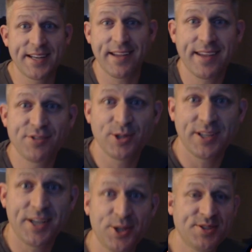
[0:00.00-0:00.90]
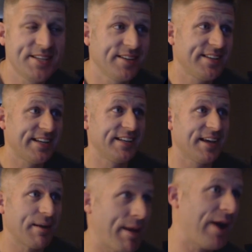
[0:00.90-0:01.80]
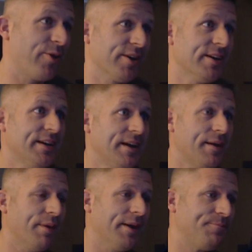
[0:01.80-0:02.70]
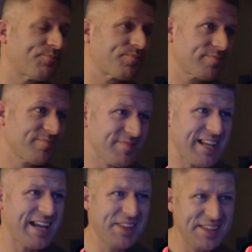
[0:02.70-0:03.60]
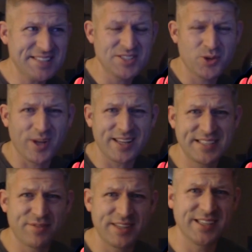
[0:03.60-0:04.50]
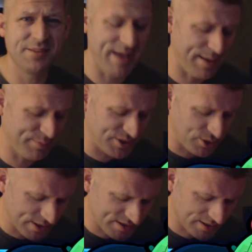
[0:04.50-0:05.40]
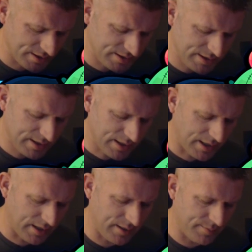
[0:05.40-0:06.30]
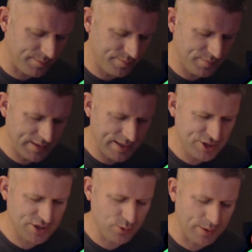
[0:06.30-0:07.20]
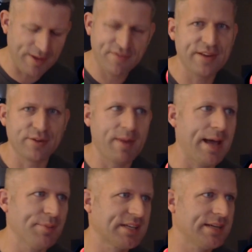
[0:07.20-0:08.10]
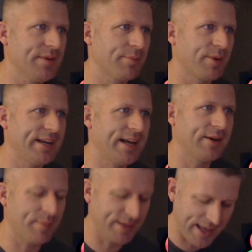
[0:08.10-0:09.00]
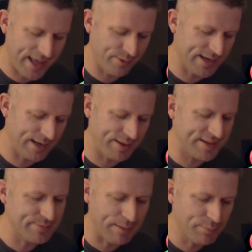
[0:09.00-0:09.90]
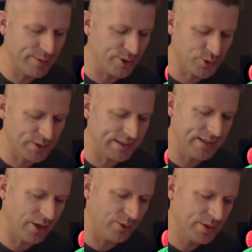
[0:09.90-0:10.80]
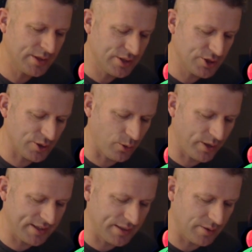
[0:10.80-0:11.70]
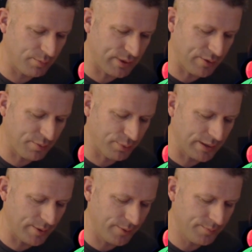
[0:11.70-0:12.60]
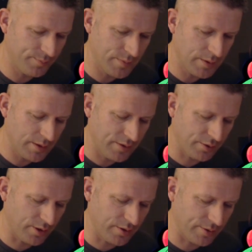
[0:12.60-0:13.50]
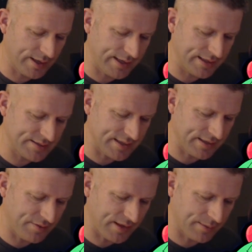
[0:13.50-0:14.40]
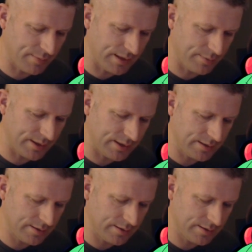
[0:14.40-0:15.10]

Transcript: it gives you a lot of utility and a lot of power, but I think this is a relatively good map to do this on. Um, it's just one of my favorite maps come up right now, and I'm like, yeah, we got to play this. My Primo's really low, so I wanted to play with Primo. They're on the right-hand side, I think, maybe.